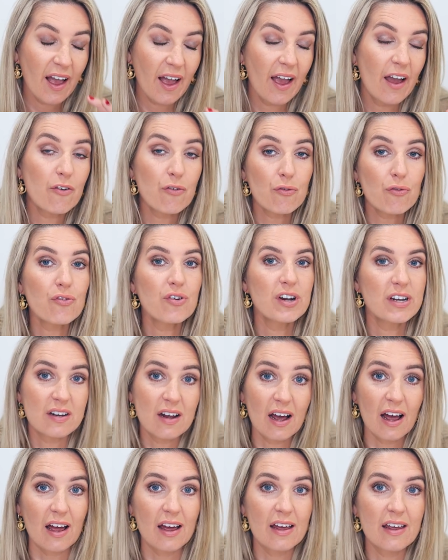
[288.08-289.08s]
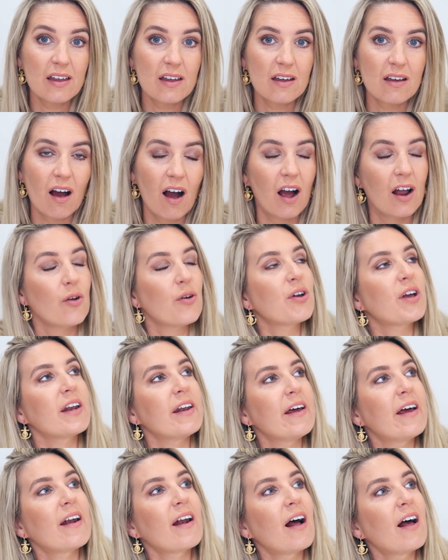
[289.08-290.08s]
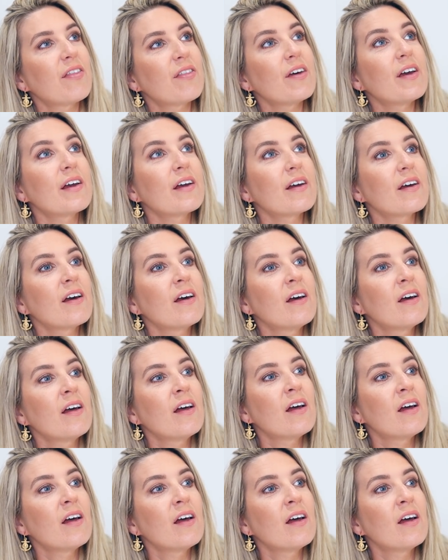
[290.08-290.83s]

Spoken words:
every day I look at it and I think,